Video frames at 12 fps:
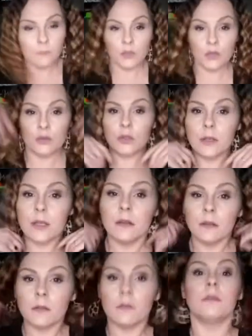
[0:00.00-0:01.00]
usually
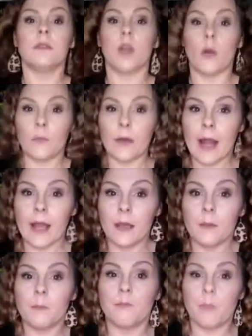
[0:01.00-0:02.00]
don't forget it,
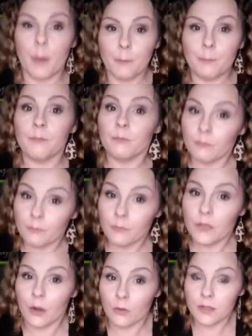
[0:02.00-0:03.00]
but
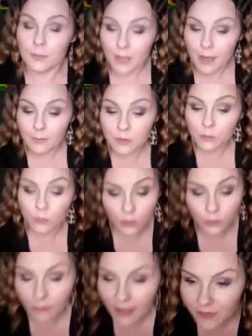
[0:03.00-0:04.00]
sometimes
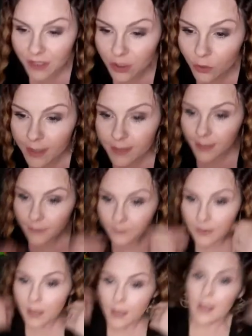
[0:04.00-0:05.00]
life gets crazy
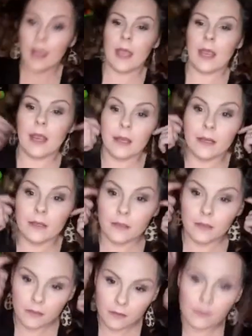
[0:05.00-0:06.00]
and
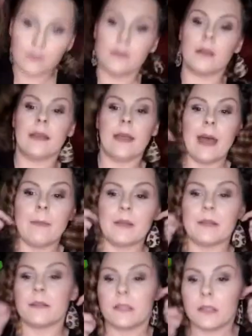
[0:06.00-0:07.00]
it
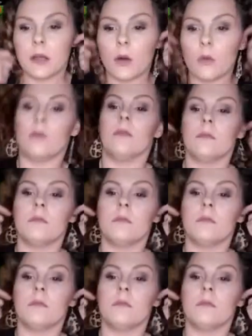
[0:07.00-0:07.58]
happens. So